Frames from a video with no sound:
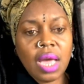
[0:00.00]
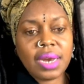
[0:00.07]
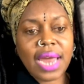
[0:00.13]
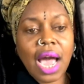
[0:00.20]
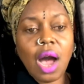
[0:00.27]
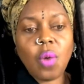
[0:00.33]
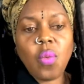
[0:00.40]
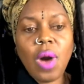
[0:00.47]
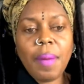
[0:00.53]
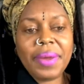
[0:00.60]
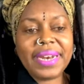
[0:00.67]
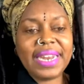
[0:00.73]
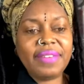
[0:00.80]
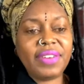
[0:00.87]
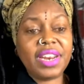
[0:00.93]
Now, a
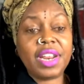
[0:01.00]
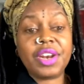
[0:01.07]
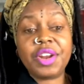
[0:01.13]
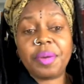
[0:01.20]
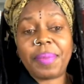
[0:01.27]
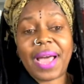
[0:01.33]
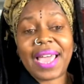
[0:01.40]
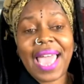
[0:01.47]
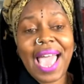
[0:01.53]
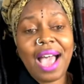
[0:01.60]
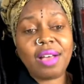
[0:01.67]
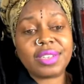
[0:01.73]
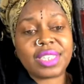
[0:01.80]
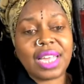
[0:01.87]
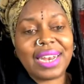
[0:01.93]
woman living in a nearby
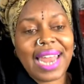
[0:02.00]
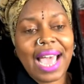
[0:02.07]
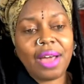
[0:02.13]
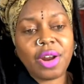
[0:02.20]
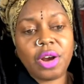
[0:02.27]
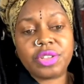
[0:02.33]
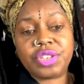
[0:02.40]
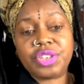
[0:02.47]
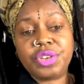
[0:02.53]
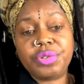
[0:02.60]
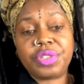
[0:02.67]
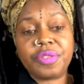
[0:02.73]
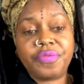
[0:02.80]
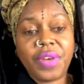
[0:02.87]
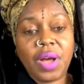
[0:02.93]
house allowed her to
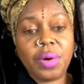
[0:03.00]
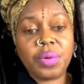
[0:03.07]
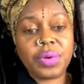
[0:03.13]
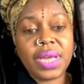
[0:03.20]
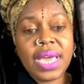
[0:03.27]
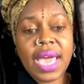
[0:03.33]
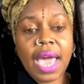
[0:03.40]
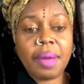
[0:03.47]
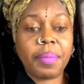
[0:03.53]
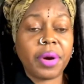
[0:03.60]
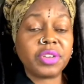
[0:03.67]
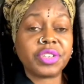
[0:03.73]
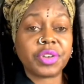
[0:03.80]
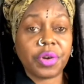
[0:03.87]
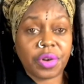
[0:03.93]
use the phone, and
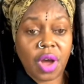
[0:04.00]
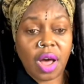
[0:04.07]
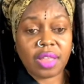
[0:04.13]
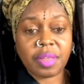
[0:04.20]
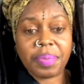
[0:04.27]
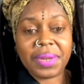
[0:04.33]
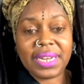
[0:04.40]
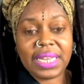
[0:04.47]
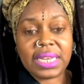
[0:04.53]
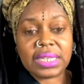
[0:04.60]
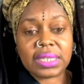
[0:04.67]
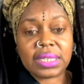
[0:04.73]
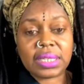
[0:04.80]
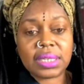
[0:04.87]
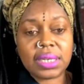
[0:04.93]
Bersinger called the
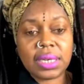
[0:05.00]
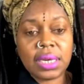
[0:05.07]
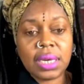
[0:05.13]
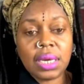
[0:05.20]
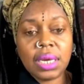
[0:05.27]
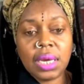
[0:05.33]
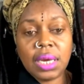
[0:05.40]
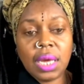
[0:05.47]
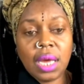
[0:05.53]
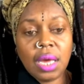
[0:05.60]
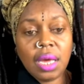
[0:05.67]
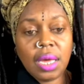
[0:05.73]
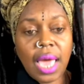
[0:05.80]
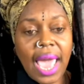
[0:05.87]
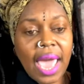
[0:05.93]
police.
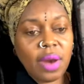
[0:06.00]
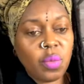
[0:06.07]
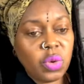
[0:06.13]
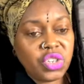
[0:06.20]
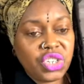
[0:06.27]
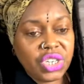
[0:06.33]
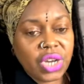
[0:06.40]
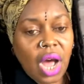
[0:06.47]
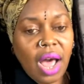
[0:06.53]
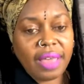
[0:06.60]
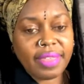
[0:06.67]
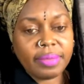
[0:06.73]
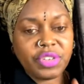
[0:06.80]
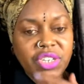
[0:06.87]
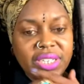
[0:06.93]
And when she called
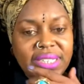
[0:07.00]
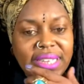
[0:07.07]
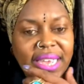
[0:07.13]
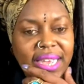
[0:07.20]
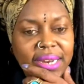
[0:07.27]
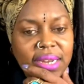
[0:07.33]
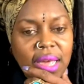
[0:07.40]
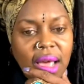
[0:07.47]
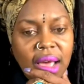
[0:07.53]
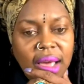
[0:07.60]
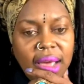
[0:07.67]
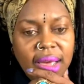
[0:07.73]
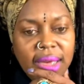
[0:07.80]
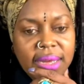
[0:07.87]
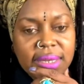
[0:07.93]
them, she said,
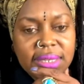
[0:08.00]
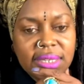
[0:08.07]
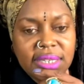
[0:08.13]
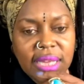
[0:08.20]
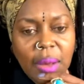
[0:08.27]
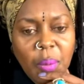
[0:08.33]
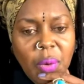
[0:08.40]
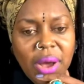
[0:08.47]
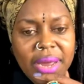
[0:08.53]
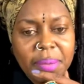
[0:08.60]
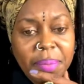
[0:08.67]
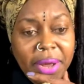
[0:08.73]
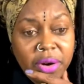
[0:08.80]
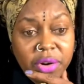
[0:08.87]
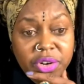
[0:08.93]
someone
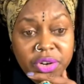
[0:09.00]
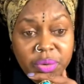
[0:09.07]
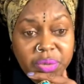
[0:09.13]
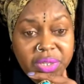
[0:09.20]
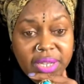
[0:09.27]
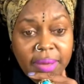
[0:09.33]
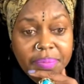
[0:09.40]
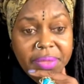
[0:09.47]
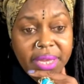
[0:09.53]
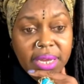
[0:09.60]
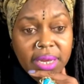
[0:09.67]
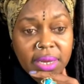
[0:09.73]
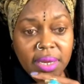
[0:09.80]
better do something.